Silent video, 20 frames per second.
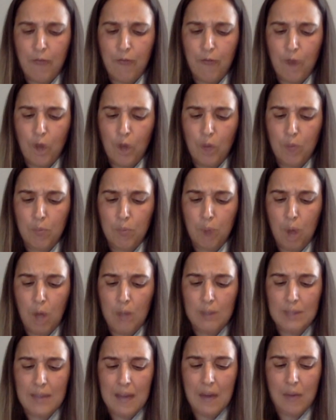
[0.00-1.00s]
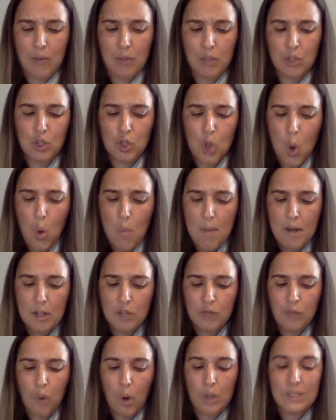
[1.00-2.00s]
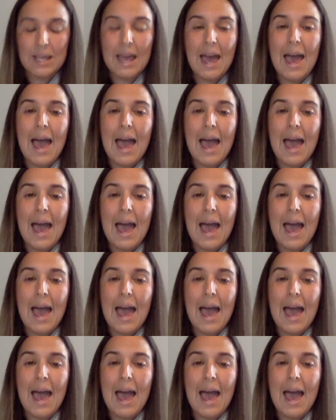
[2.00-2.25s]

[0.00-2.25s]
foot brought down with so much force